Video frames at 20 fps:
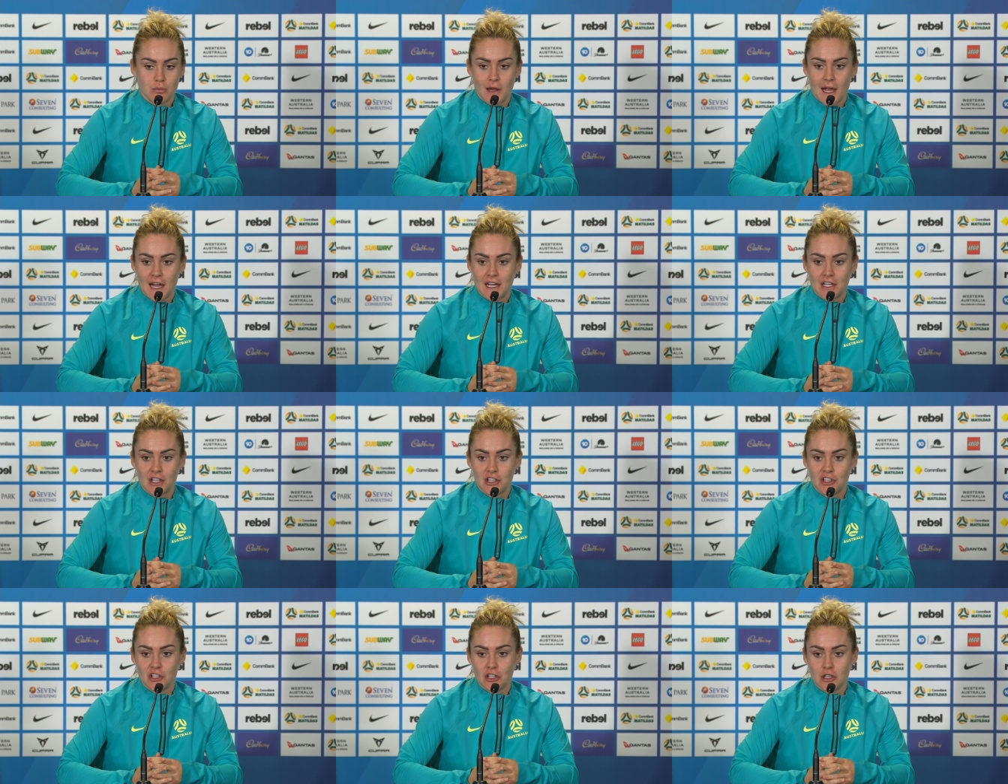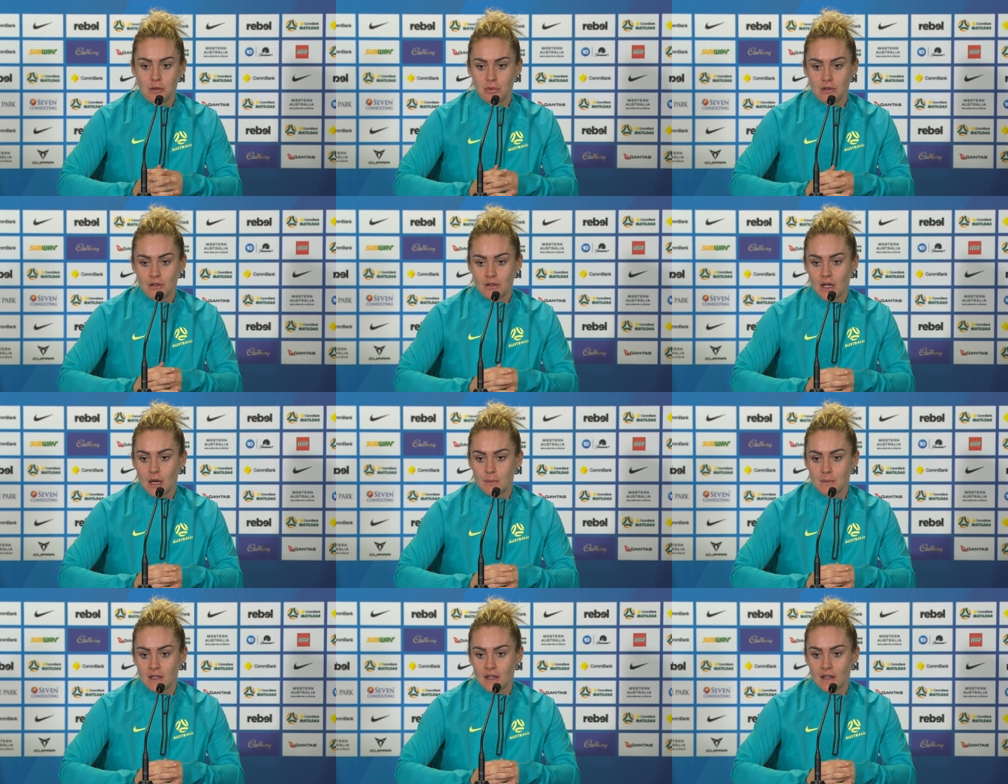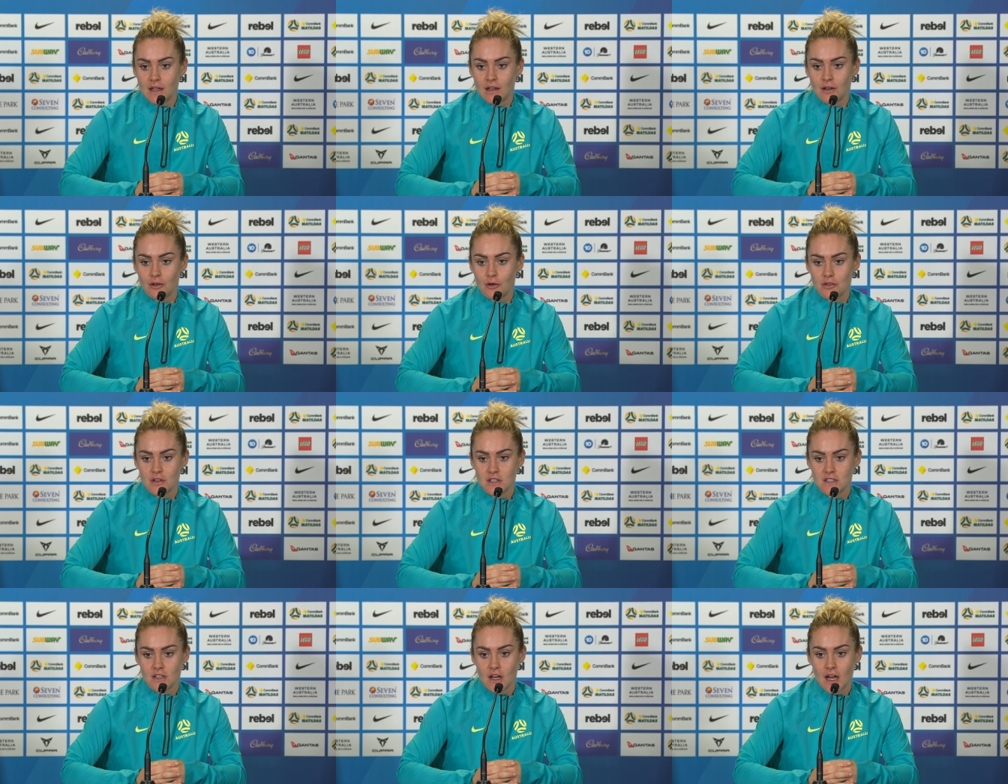playing in Europe and coming here all
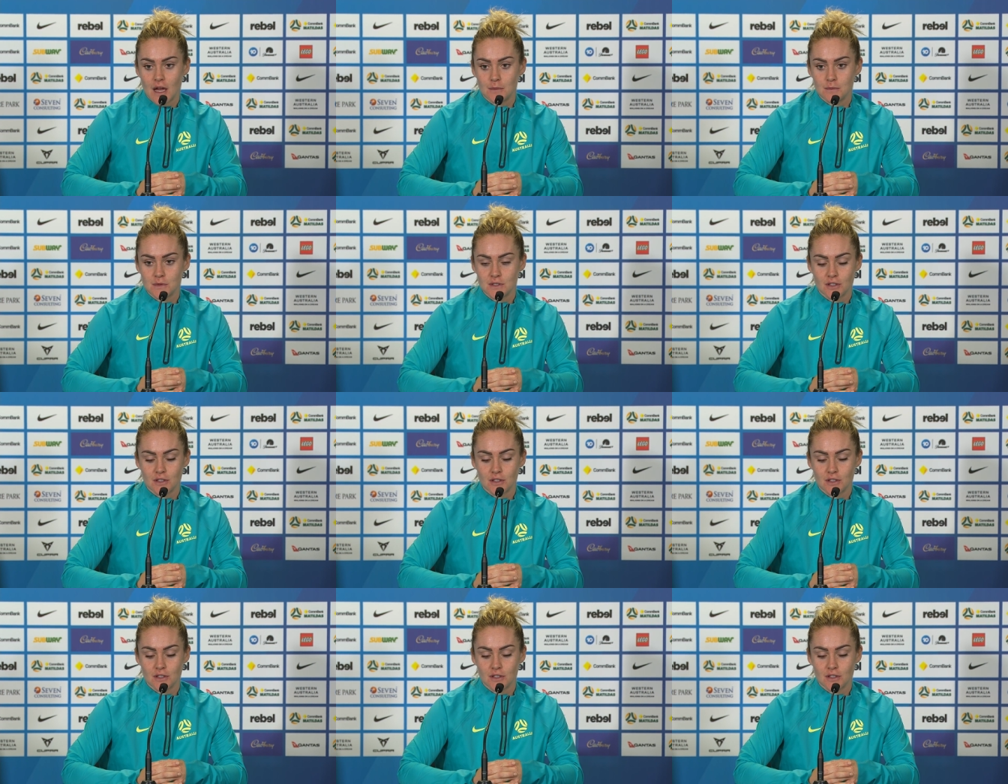the time.